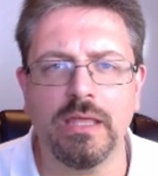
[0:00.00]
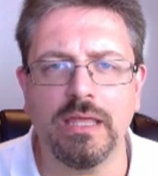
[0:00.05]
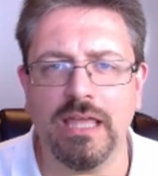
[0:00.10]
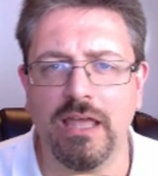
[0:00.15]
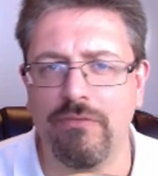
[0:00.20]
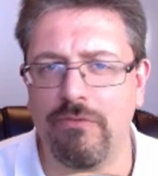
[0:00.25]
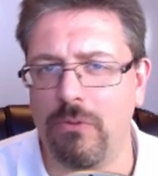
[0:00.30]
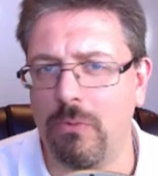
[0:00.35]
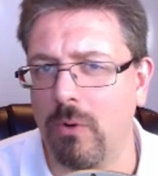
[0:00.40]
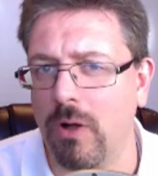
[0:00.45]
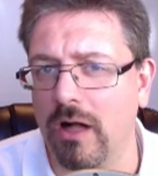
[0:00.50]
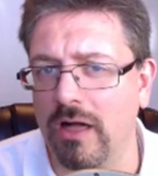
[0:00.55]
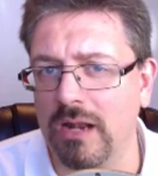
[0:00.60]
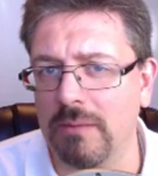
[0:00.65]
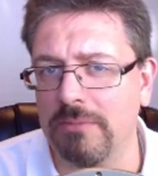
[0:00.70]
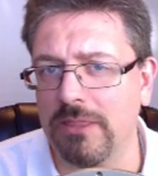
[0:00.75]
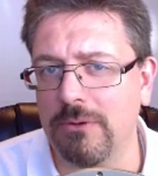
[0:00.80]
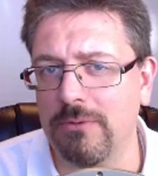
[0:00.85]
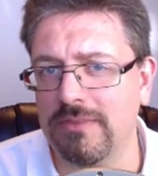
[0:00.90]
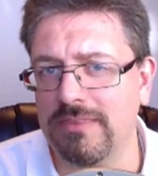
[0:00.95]
If you are going
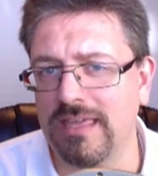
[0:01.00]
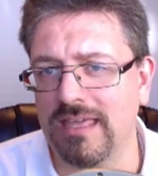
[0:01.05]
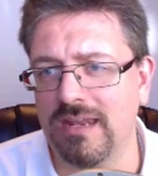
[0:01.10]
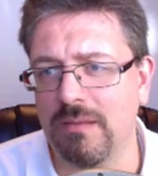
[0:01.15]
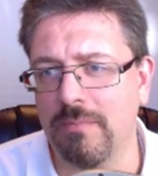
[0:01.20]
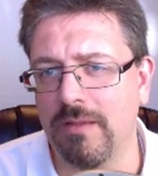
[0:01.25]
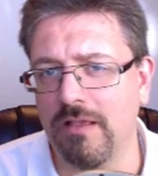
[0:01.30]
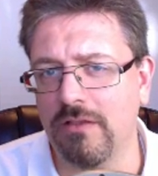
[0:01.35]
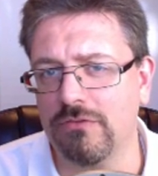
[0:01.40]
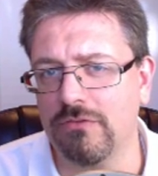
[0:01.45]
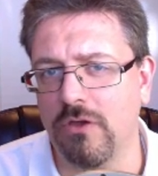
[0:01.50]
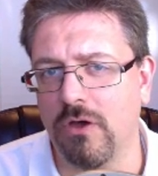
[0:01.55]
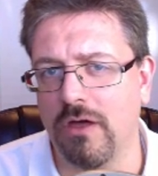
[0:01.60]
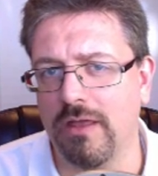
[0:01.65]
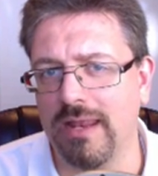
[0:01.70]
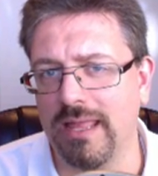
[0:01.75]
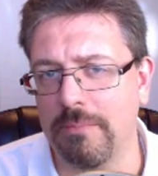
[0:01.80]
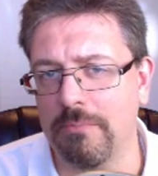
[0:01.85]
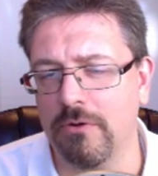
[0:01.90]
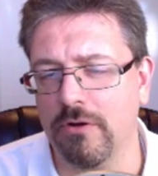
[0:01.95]
to play with database
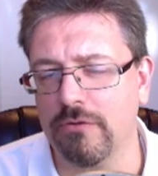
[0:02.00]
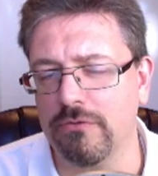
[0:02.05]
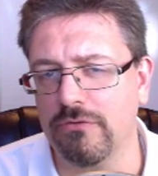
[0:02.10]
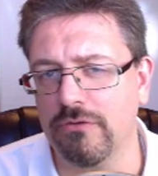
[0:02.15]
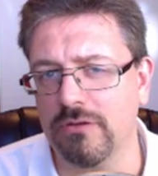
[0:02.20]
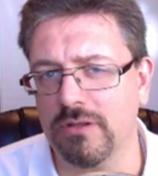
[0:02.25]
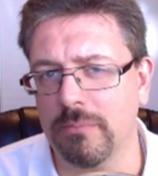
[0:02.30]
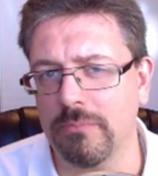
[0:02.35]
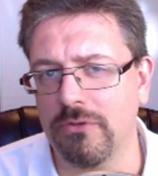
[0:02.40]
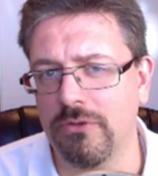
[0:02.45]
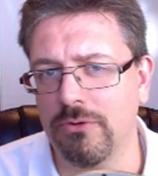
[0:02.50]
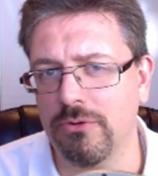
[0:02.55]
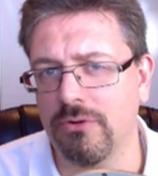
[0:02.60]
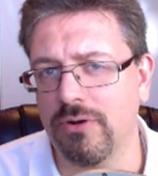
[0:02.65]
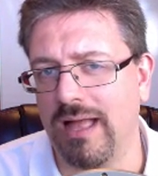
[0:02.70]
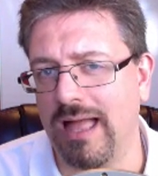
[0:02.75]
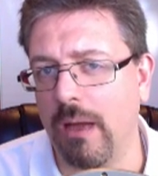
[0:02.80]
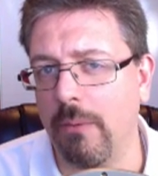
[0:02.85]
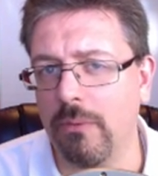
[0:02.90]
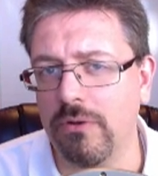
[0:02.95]
on a personal
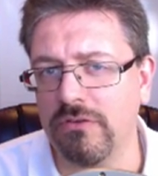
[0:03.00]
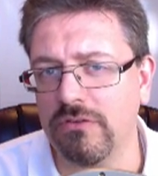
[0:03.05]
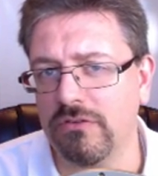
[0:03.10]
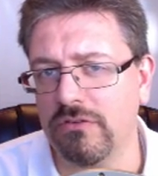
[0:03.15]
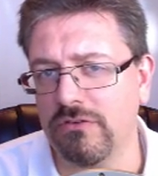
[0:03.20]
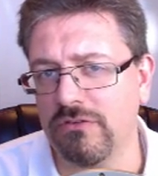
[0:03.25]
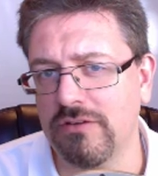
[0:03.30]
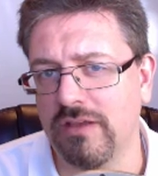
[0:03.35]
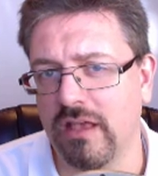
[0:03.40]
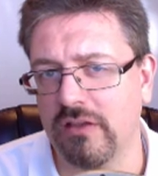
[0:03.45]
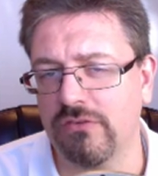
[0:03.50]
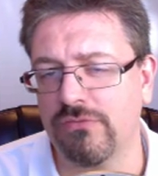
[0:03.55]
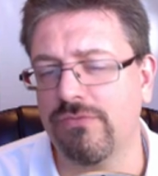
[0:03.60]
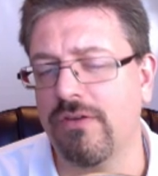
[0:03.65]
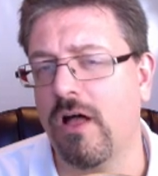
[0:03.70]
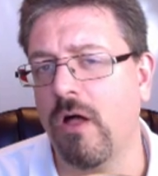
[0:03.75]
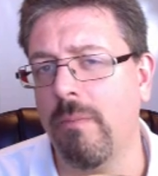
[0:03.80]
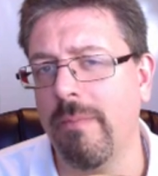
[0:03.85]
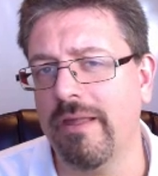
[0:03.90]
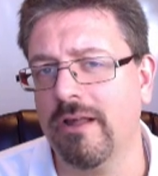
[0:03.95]
computer, I would suggest
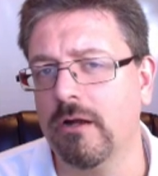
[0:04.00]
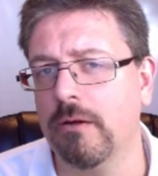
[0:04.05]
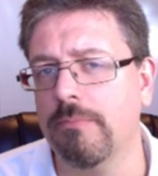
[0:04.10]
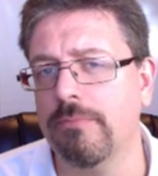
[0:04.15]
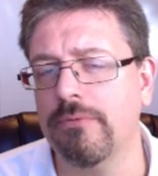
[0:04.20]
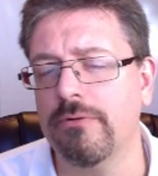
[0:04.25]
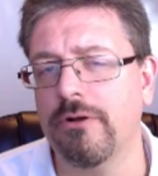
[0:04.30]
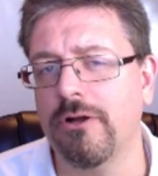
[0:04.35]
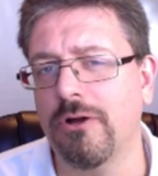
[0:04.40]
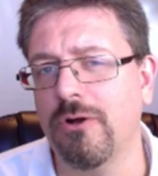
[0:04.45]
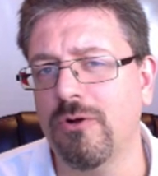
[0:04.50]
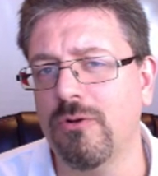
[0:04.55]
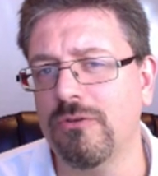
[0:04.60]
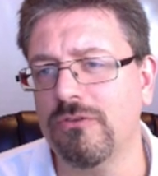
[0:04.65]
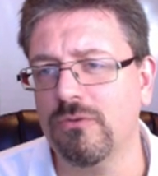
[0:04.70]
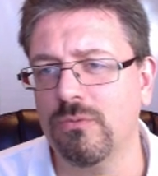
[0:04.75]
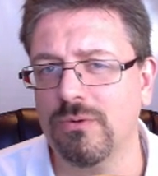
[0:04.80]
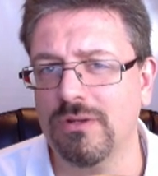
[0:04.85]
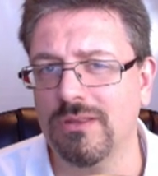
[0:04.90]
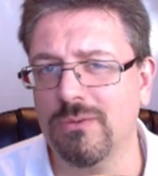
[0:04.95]
FileMaker Pro.
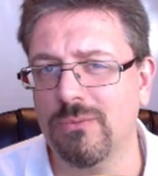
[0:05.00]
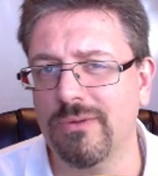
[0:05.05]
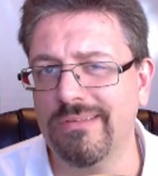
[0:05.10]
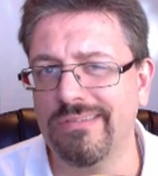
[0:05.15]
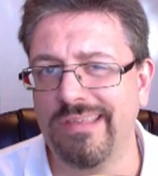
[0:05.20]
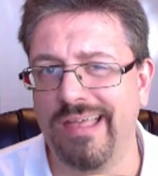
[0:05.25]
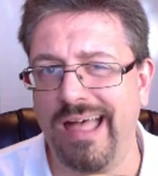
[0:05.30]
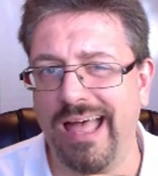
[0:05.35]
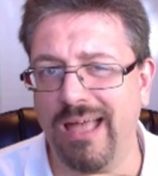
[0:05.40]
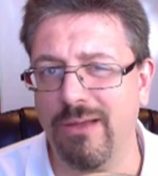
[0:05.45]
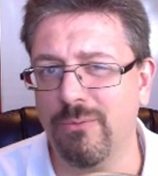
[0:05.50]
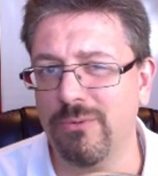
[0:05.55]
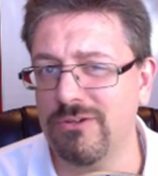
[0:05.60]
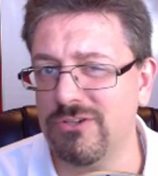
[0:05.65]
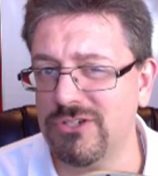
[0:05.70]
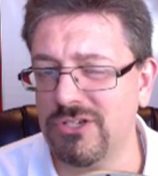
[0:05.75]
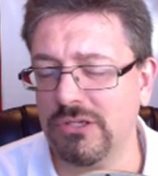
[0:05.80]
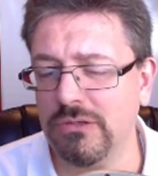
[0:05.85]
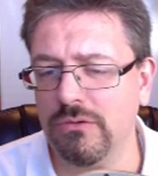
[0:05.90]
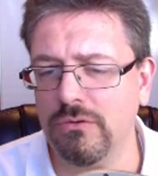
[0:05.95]
It's one of the ones I
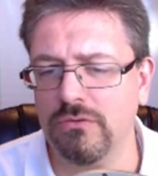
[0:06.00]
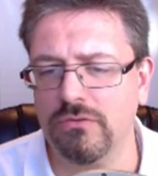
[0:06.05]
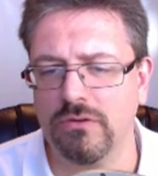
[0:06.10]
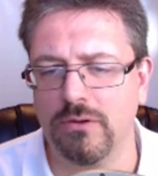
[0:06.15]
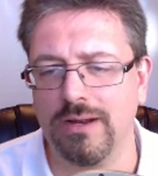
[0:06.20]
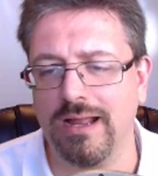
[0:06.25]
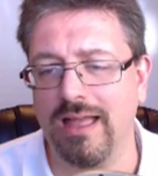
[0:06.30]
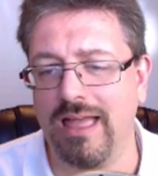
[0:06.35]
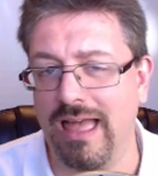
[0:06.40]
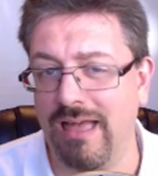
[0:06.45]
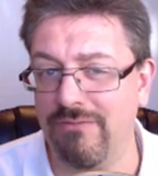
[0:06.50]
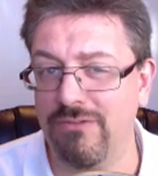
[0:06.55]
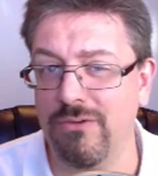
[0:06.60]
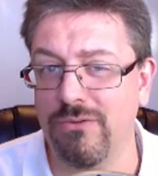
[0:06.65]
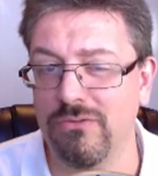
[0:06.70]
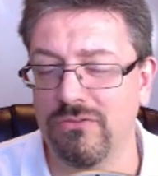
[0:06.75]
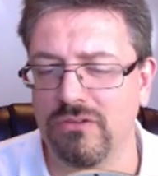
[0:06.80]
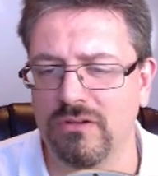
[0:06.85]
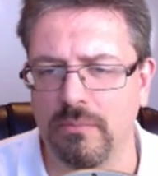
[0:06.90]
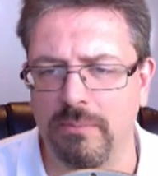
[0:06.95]
would use or I have
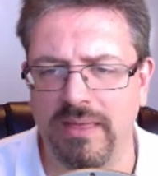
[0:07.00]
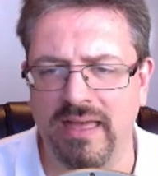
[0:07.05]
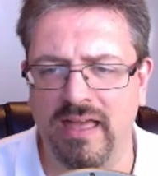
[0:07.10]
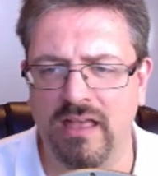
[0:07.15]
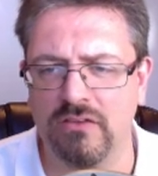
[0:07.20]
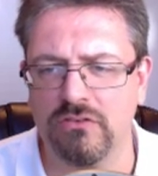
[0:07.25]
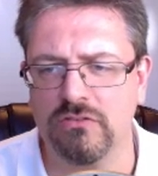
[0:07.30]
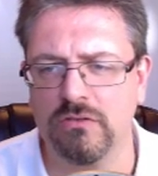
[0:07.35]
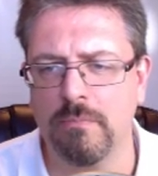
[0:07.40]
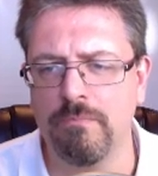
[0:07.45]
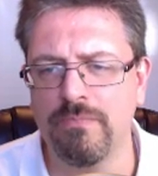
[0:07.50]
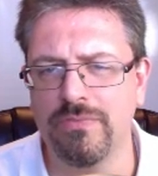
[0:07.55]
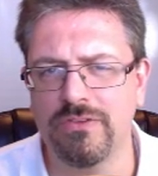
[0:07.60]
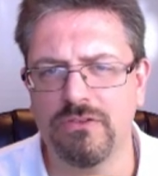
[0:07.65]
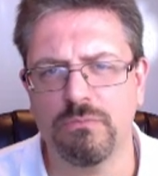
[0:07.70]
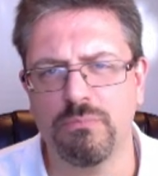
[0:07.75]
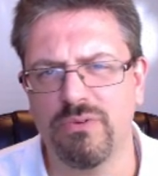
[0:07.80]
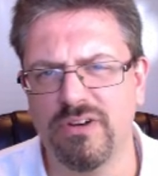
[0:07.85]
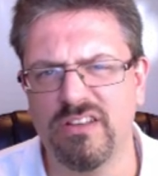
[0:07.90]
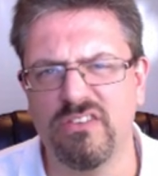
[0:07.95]
used in the past.
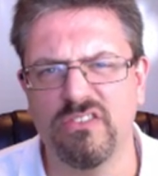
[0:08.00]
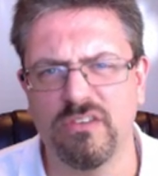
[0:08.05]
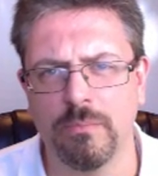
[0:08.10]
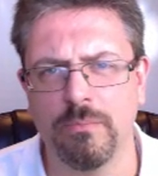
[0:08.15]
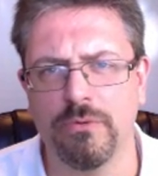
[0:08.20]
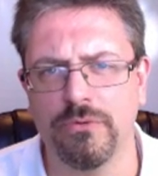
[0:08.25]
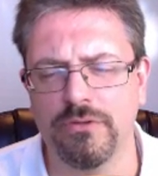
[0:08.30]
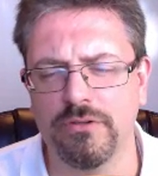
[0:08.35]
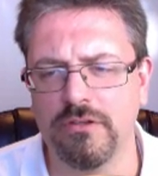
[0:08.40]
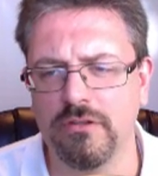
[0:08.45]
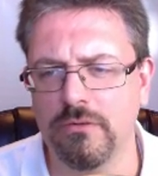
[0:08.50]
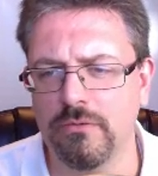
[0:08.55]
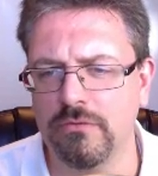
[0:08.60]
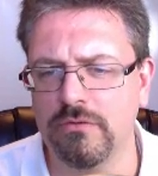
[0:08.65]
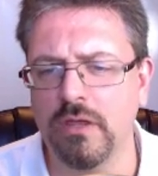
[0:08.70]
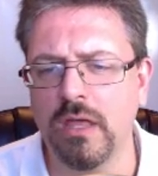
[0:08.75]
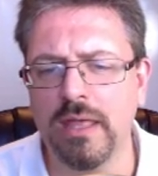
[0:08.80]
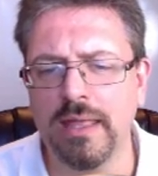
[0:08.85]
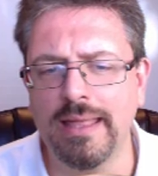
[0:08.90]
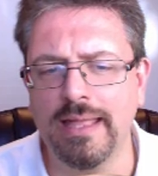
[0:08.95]
It's pretty simple to use
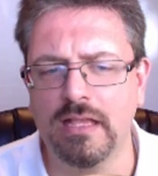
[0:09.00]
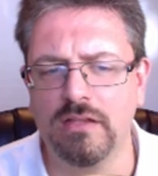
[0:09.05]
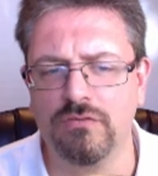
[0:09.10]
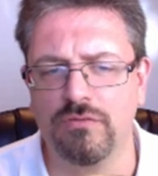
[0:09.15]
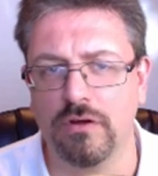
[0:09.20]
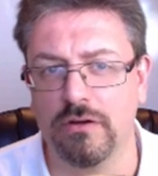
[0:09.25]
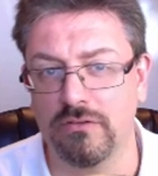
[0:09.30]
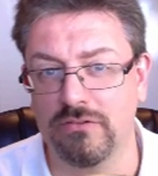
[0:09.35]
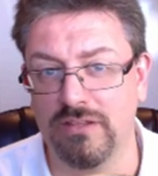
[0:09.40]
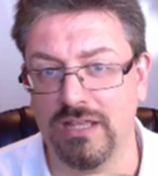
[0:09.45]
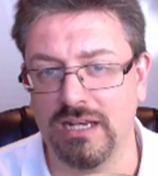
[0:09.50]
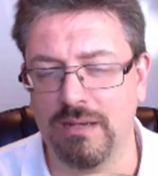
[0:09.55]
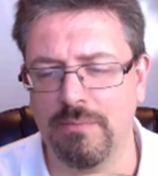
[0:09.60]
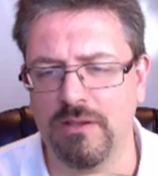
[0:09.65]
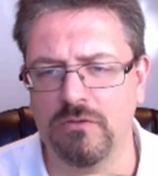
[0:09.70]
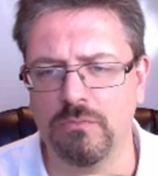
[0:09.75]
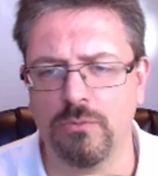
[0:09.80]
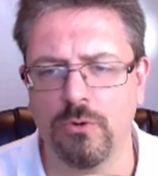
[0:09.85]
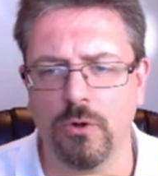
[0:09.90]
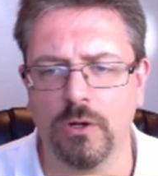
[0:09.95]
as far as
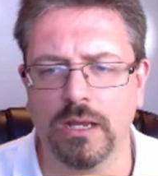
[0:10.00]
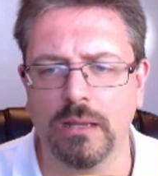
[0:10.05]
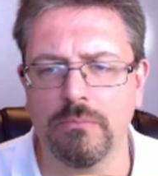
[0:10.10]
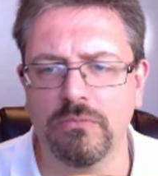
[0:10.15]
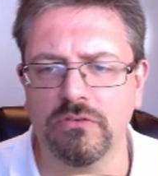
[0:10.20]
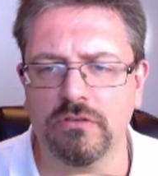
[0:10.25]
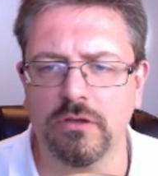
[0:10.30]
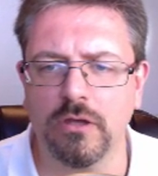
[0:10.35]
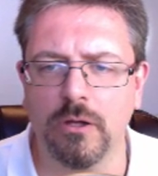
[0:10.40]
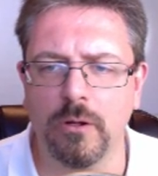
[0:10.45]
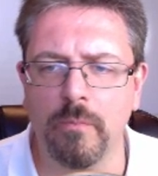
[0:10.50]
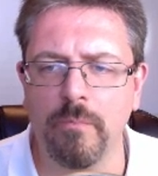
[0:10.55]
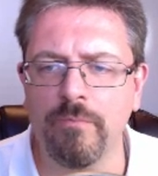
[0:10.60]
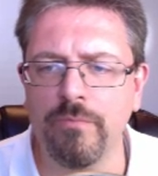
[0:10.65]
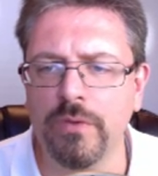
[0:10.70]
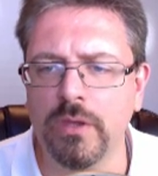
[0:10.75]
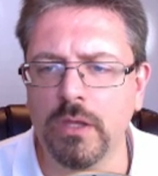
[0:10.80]
database programs go.